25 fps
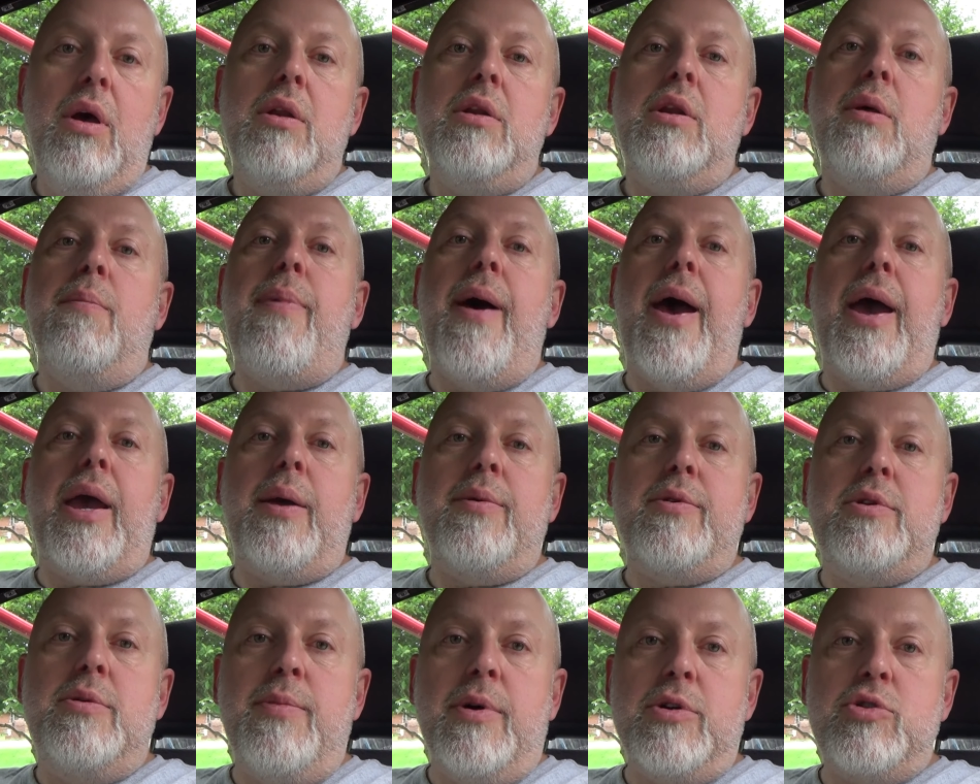to back
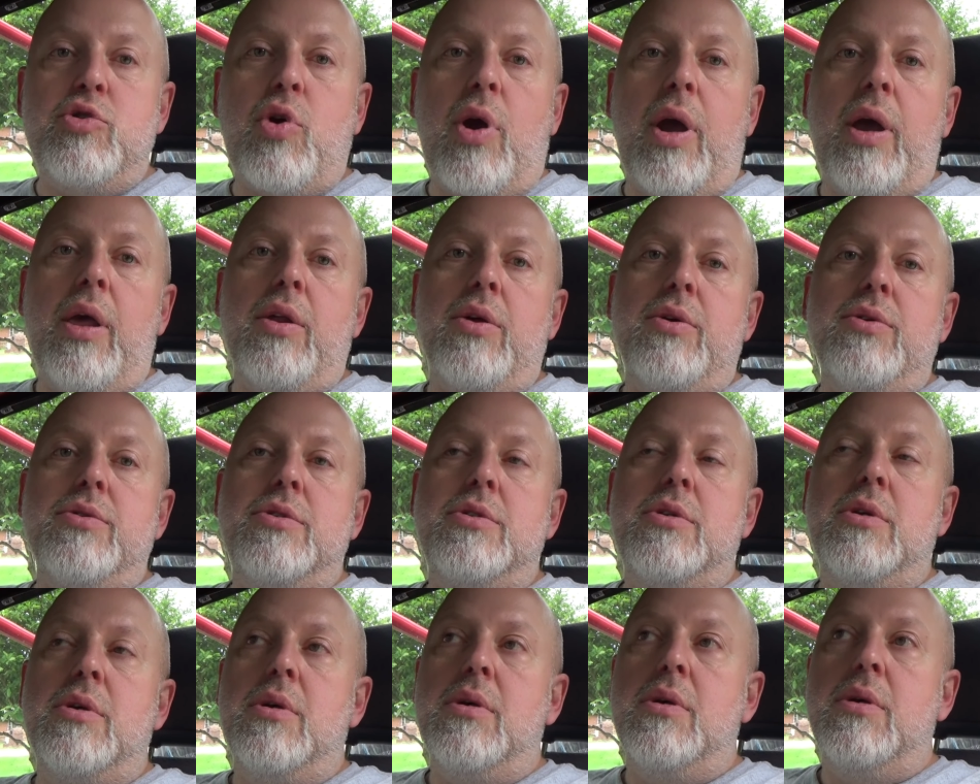up to my
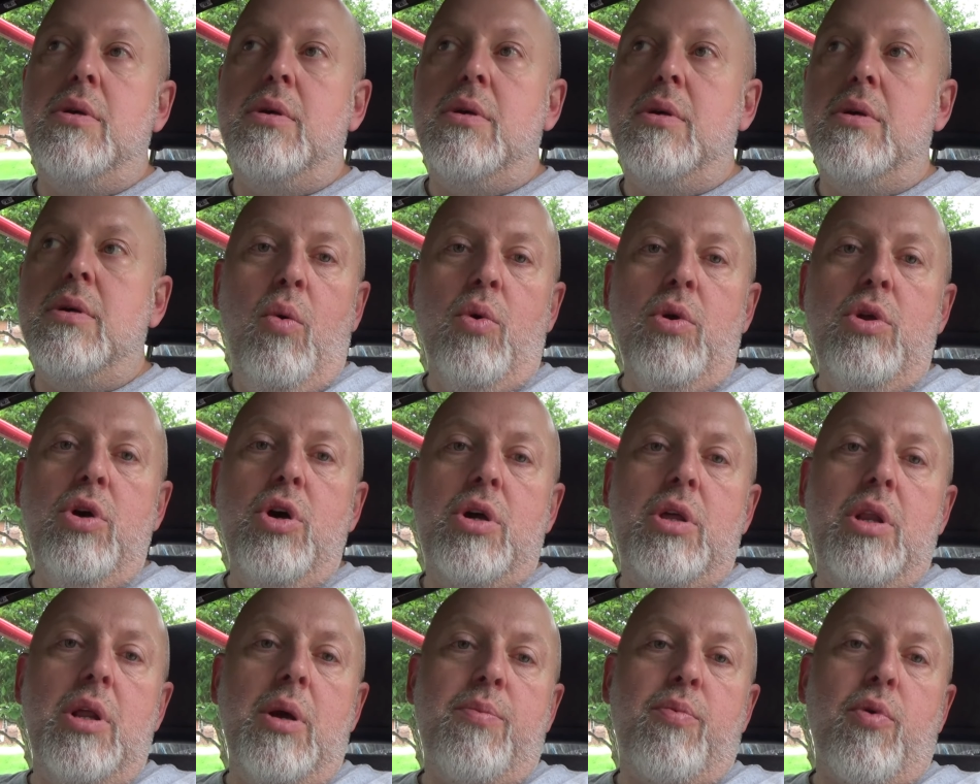trailers when
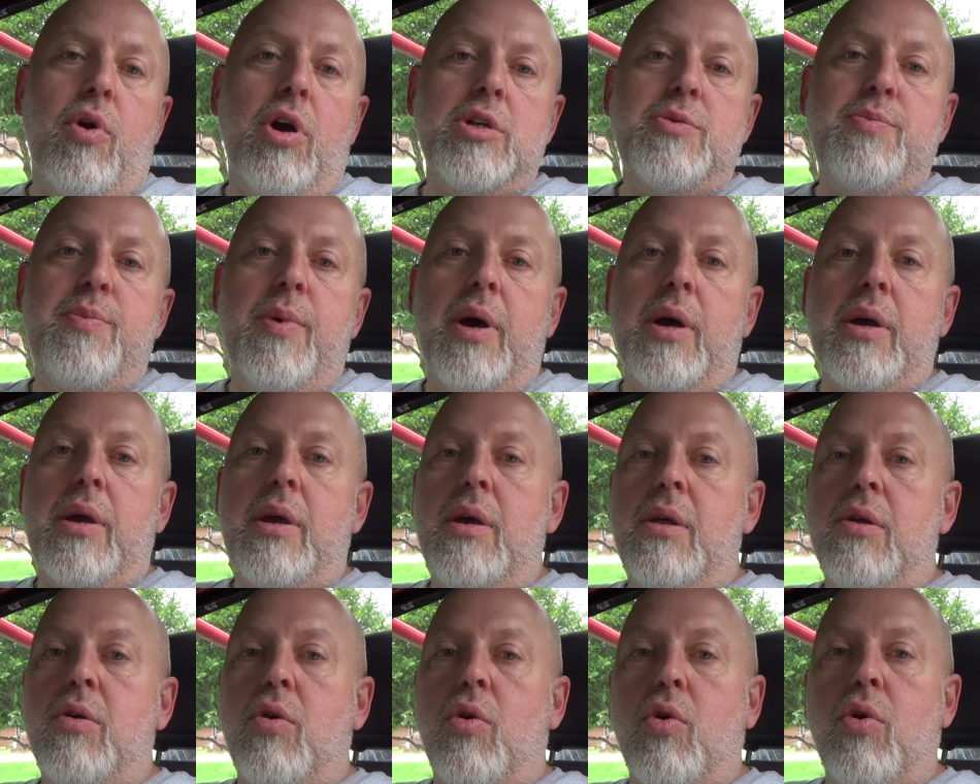hooking up rust
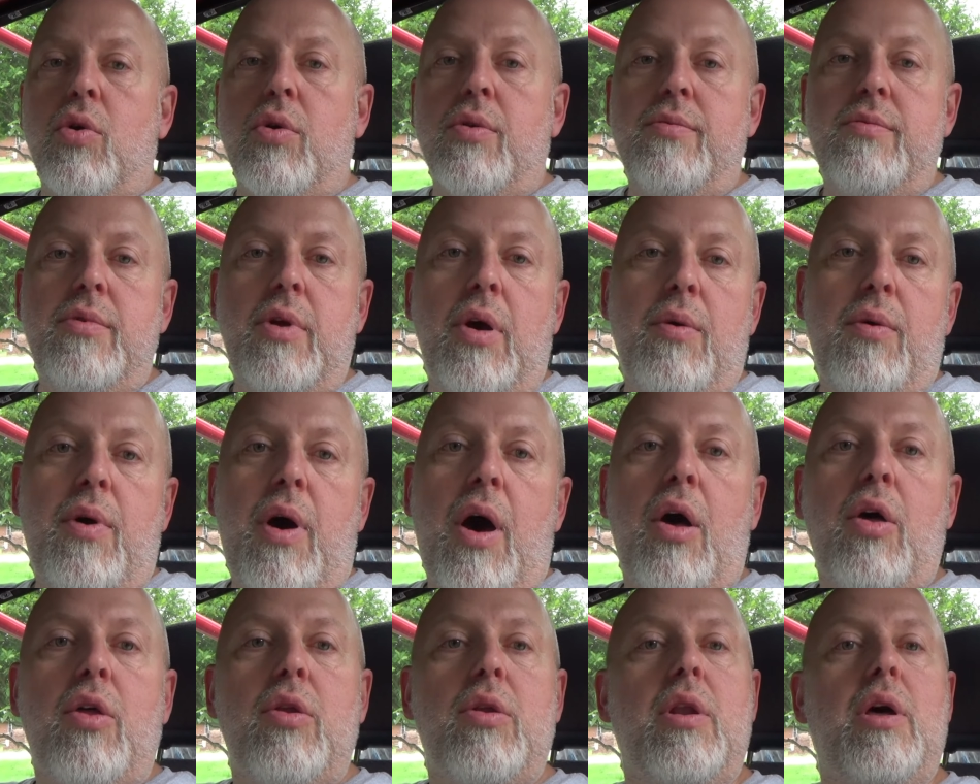bucket or you know
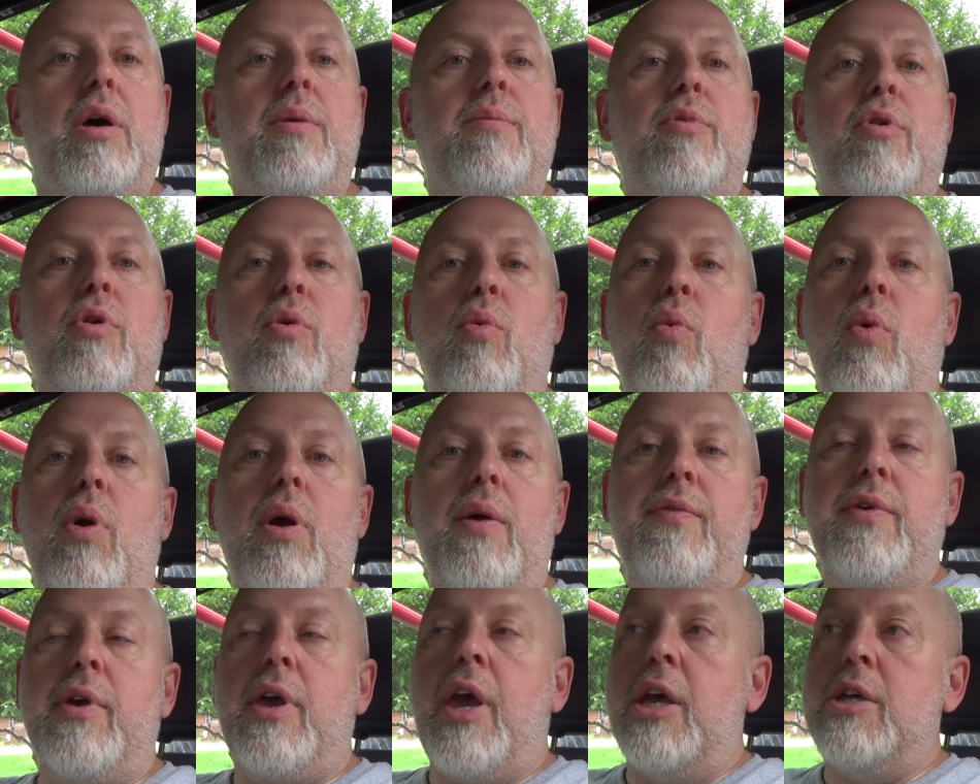hauling lumber or
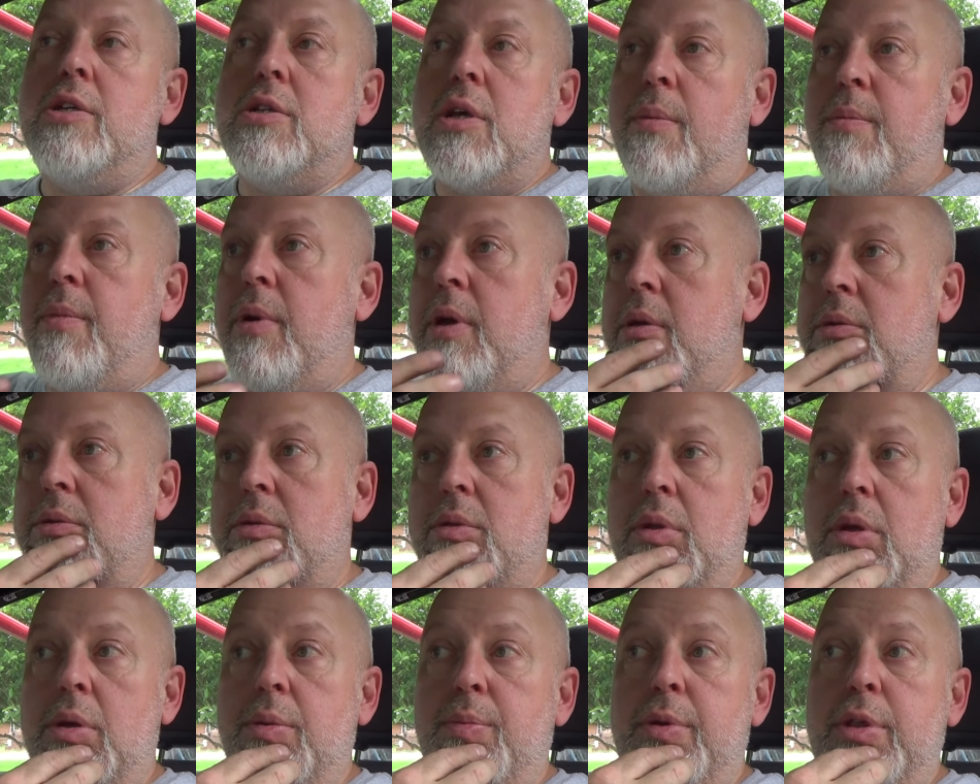whatever the case I may
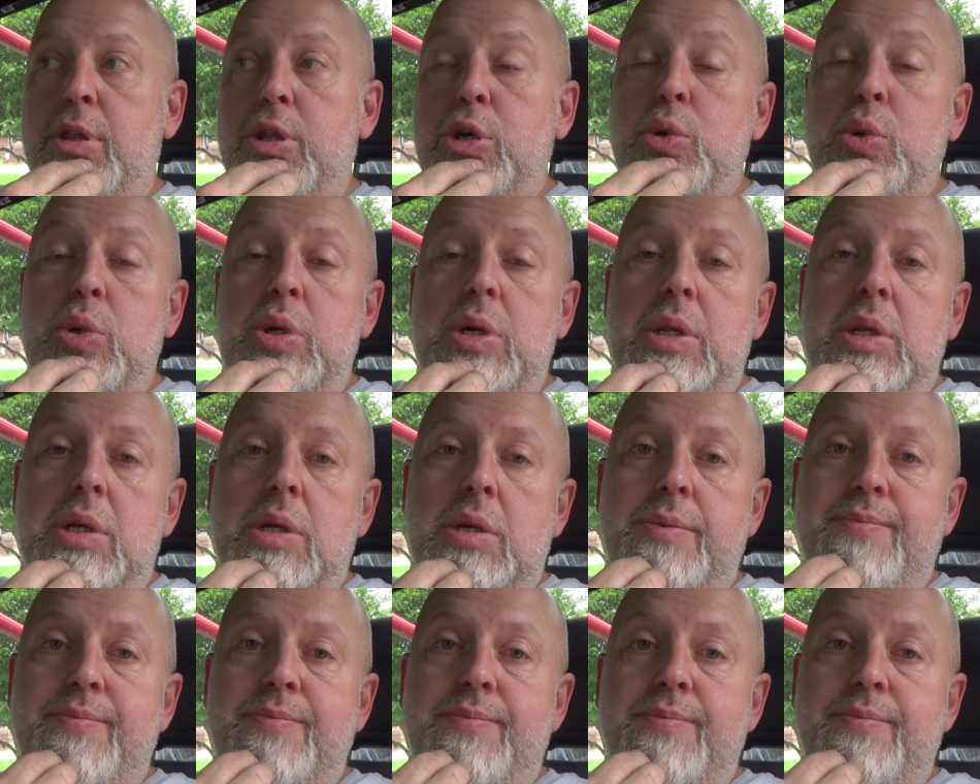need to be doing.